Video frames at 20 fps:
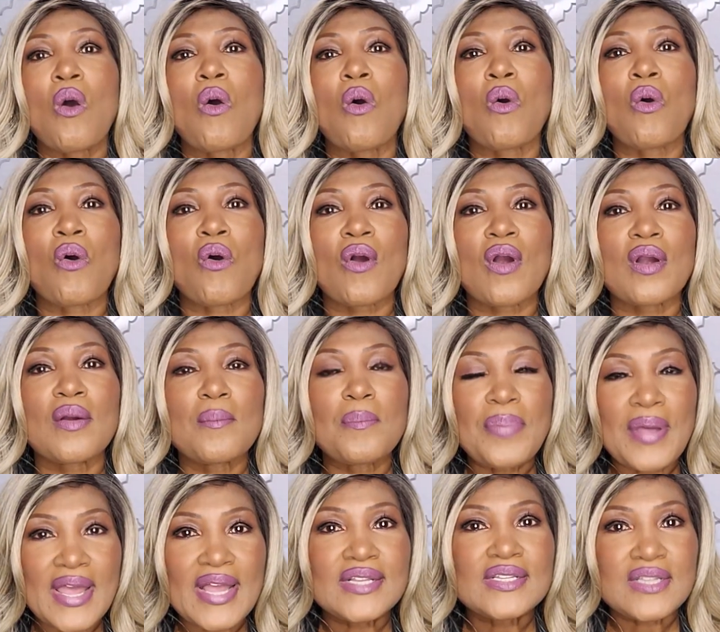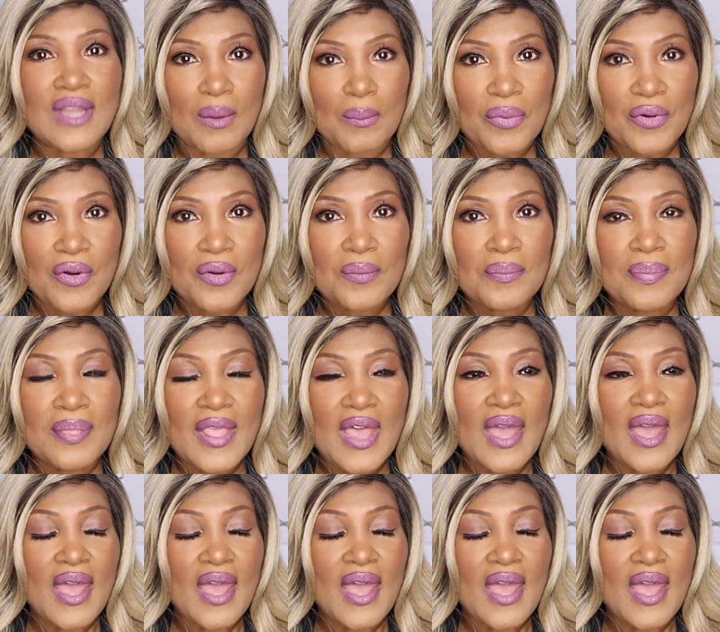or PIN number.